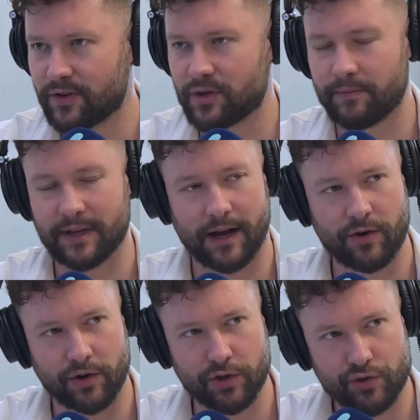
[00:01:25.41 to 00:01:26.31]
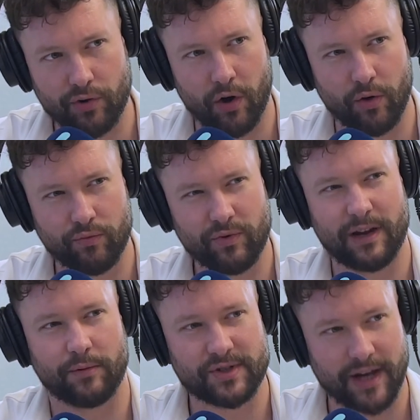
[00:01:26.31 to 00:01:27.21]
for something I couldn't control
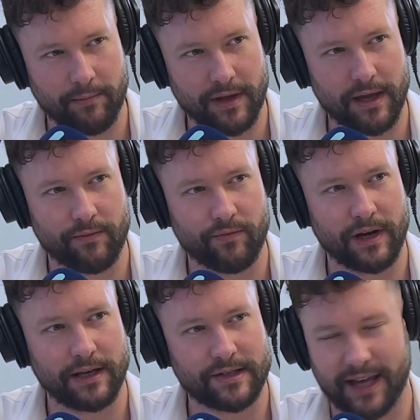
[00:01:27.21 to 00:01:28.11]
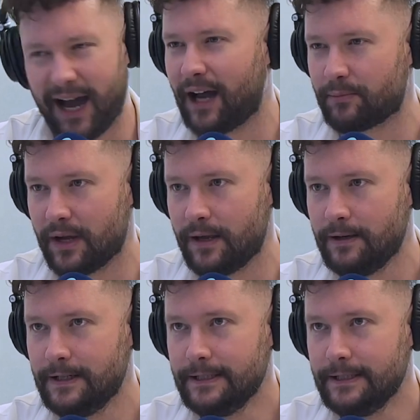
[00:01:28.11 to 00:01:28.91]
really upset me and really scarred me.